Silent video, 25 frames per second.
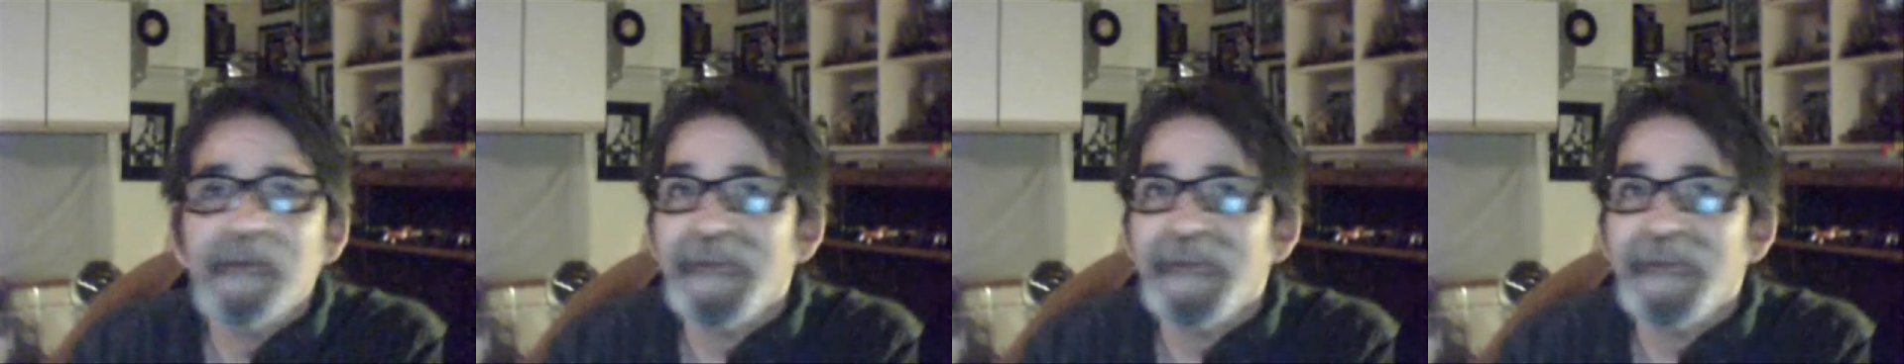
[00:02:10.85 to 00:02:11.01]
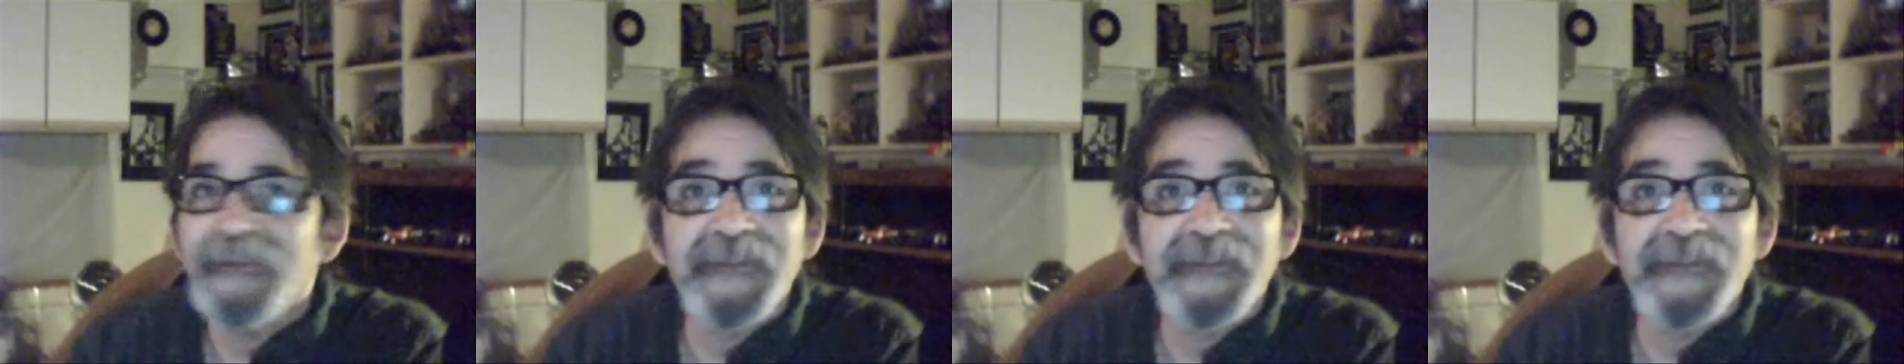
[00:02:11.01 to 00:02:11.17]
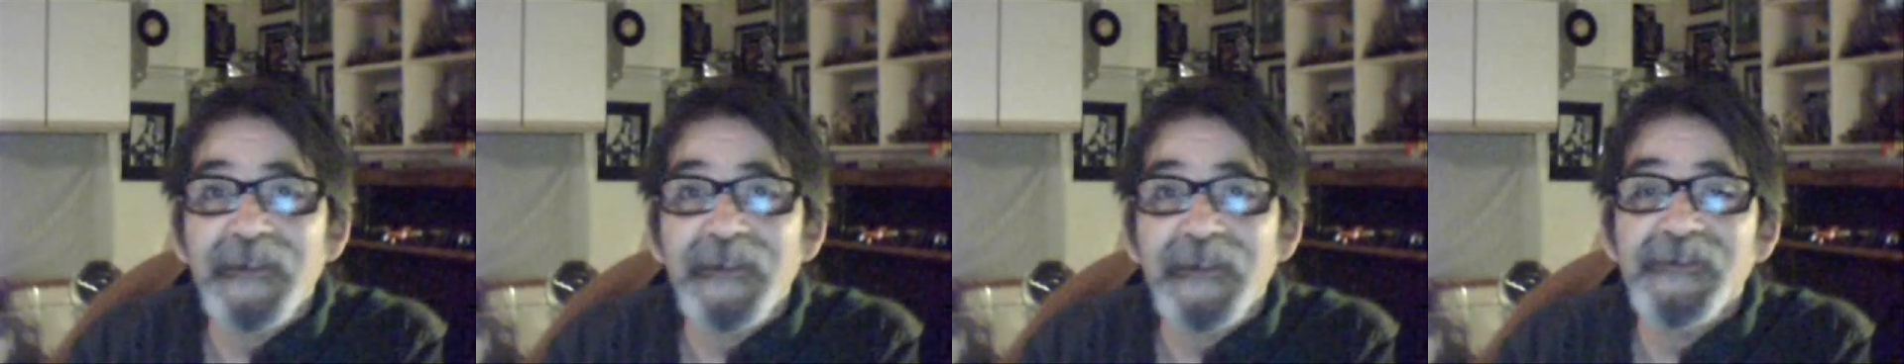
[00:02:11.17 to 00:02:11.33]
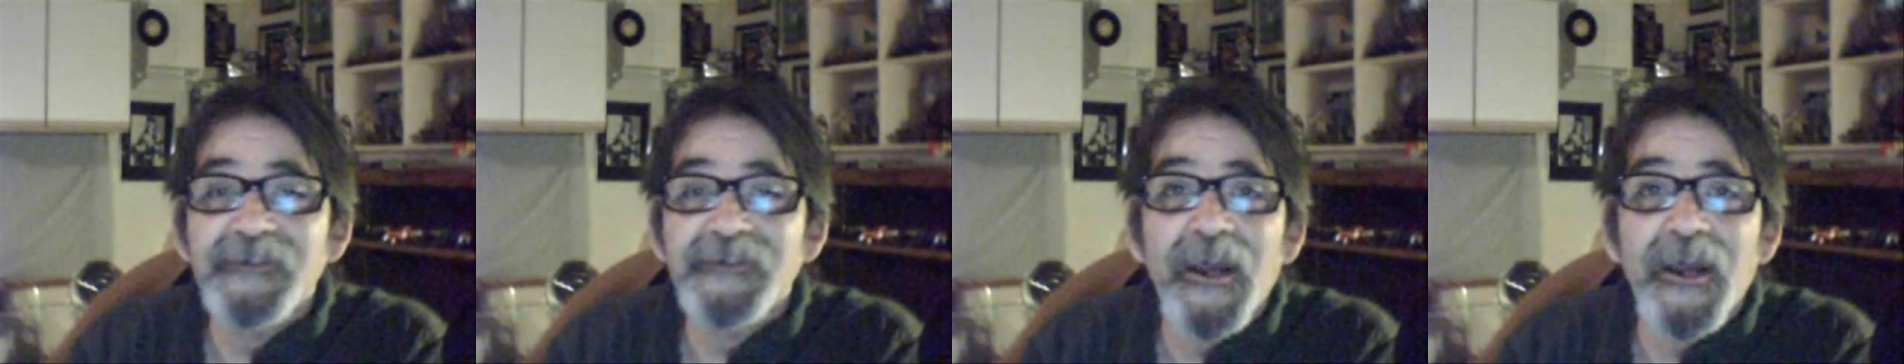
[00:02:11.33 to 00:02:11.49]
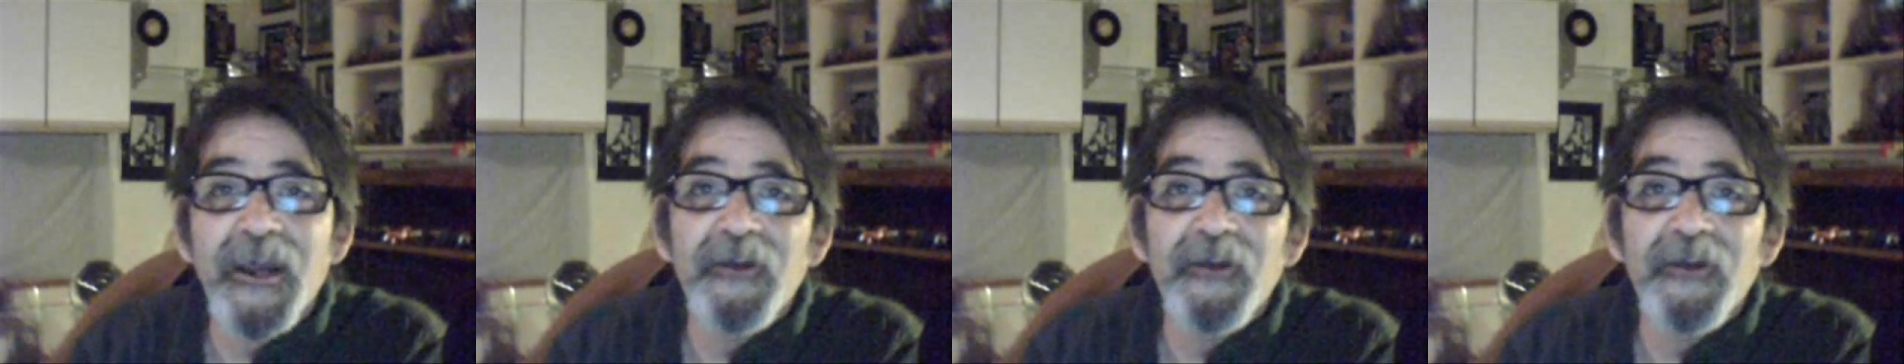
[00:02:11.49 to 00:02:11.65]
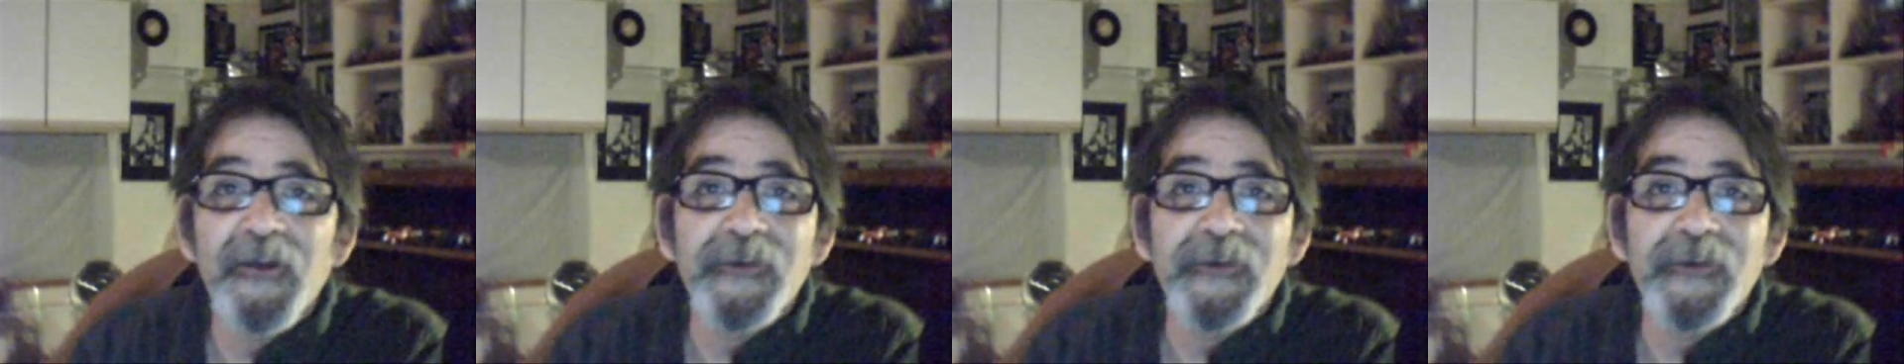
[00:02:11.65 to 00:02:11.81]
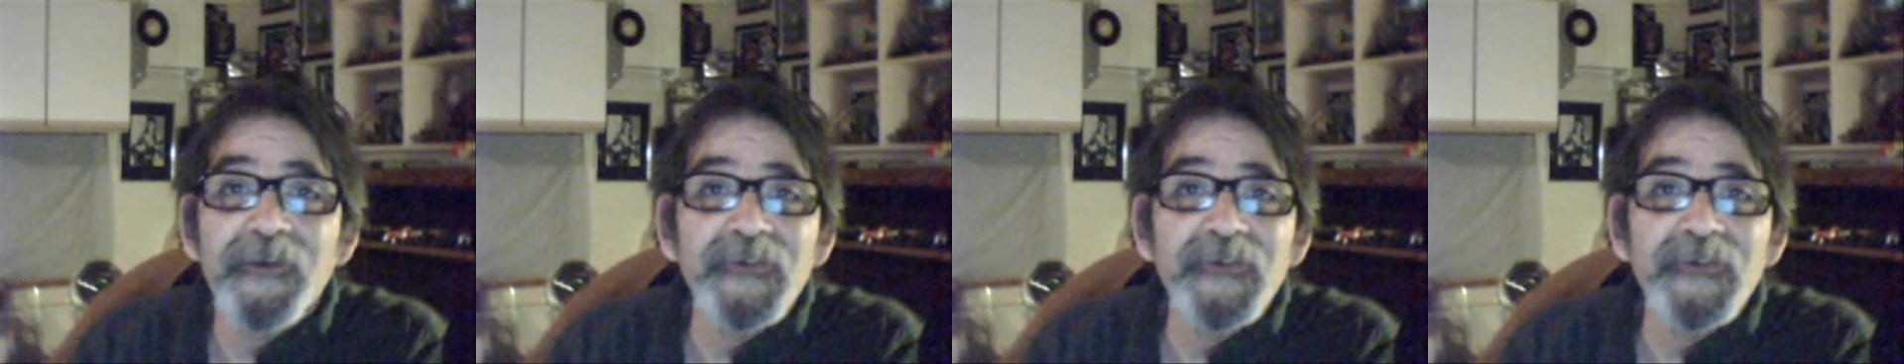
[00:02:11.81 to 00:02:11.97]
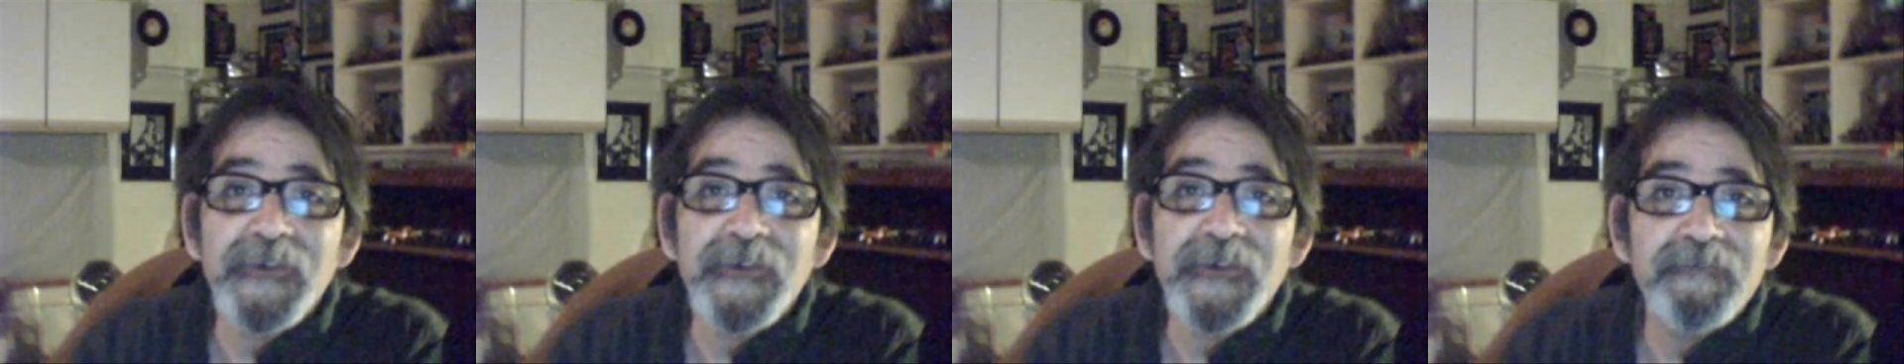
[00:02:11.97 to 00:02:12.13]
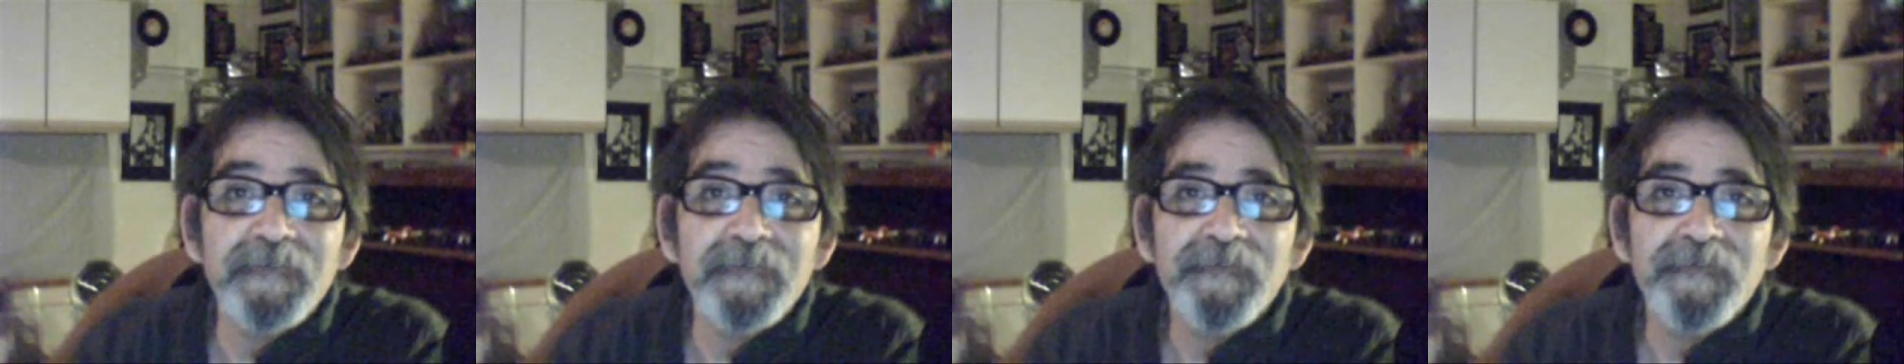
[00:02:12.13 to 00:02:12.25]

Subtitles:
Sick and tired of it.